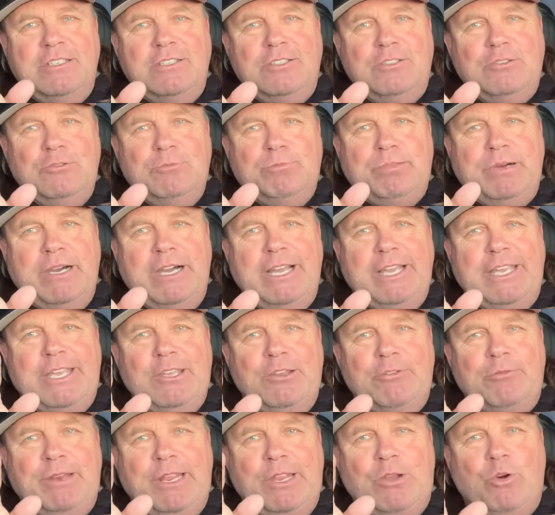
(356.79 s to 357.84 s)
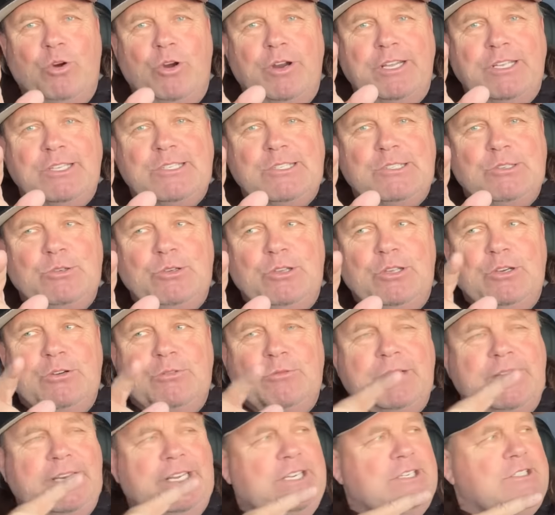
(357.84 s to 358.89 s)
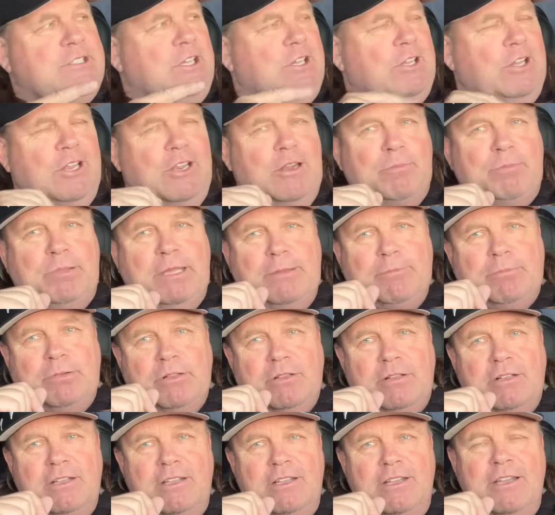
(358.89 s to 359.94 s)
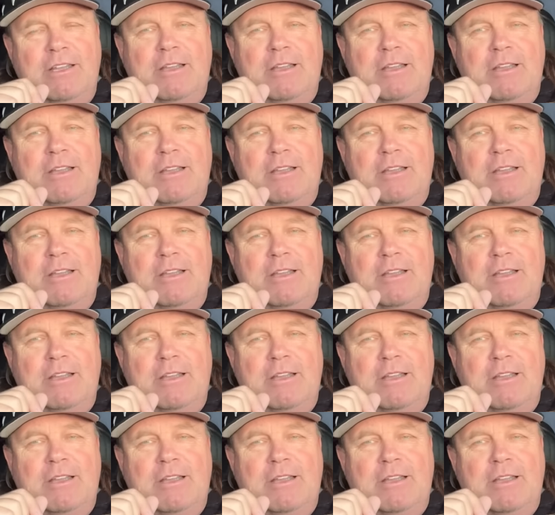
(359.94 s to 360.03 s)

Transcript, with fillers: to park your recording studio where there's a lot of people.